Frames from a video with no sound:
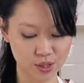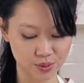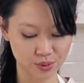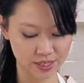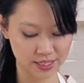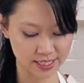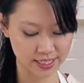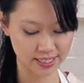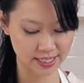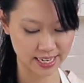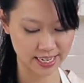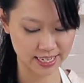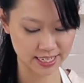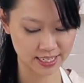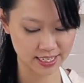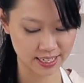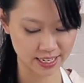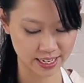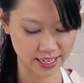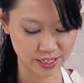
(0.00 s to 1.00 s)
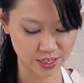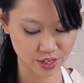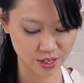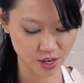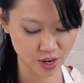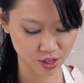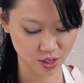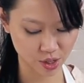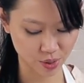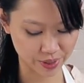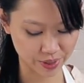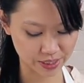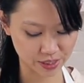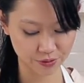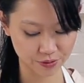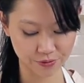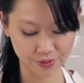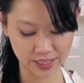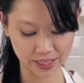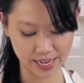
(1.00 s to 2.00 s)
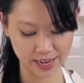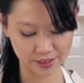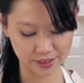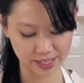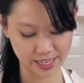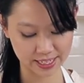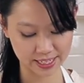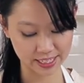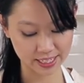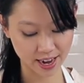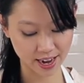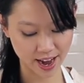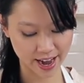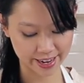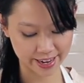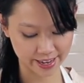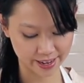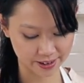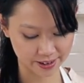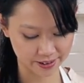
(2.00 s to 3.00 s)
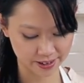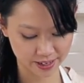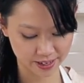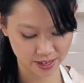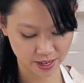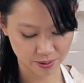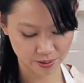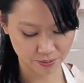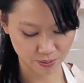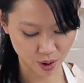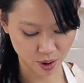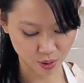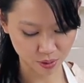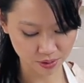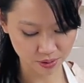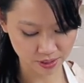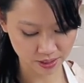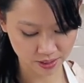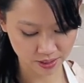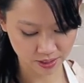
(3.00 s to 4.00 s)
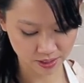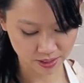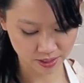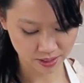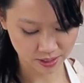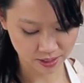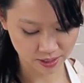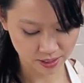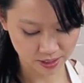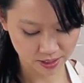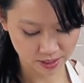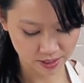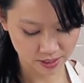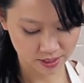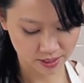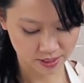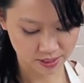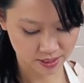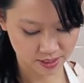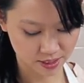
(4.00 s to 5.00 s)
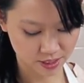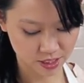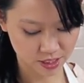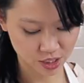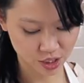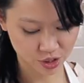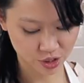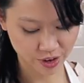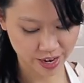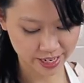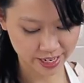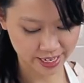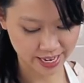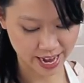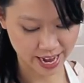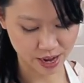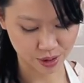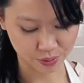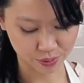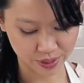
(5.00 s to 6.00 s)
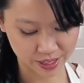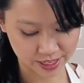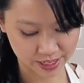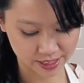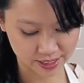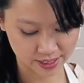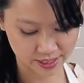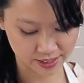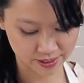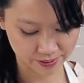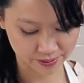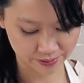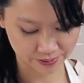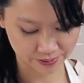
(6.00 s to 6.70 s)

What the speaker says: towards the center and you're not going to fill out the entire mold. So just drag it outwards,